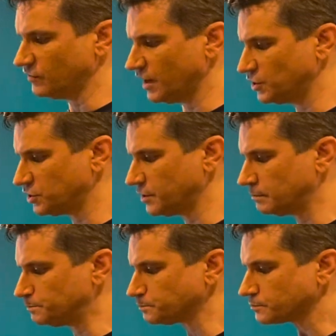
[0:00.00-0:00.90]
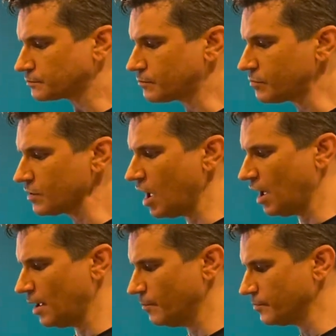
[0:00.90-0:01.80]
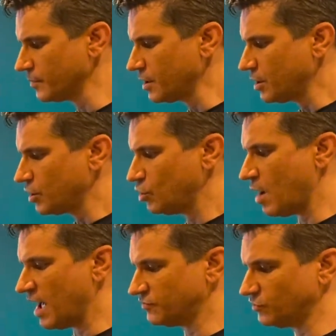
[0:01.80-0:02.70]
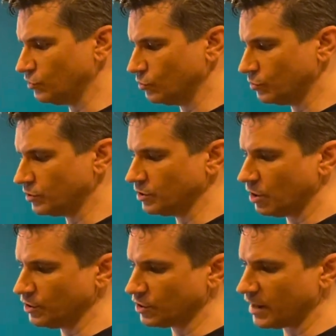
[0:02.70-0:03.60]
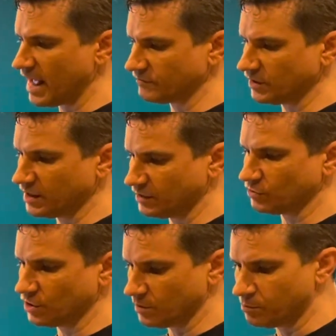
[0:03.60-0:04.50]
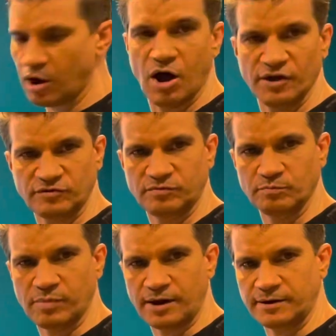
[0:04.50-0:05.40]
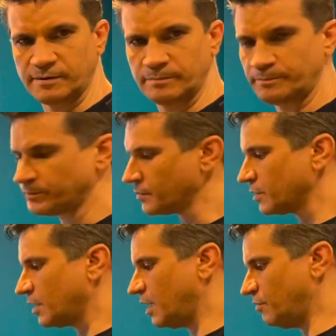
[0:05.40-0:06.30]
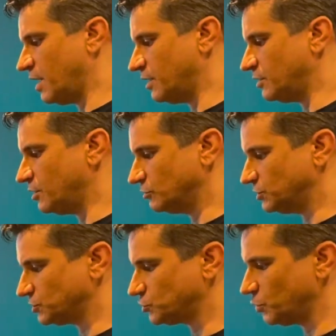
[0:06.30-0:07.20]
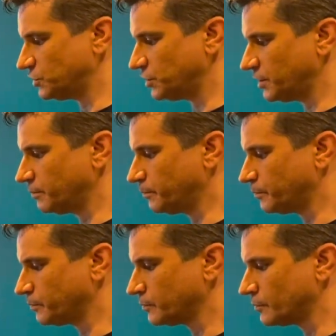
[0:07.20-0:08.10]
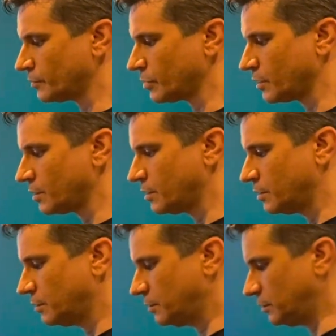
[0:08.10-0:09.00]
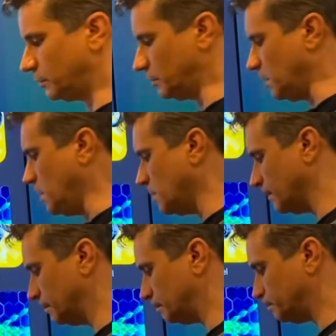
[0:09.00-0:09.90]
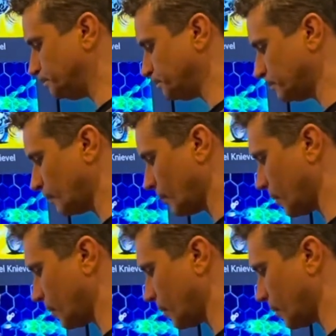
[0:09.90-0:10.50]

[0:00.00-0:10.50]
feel like with context historically, with video games, comes fun questions and crazy situations that have arisen over the decades. And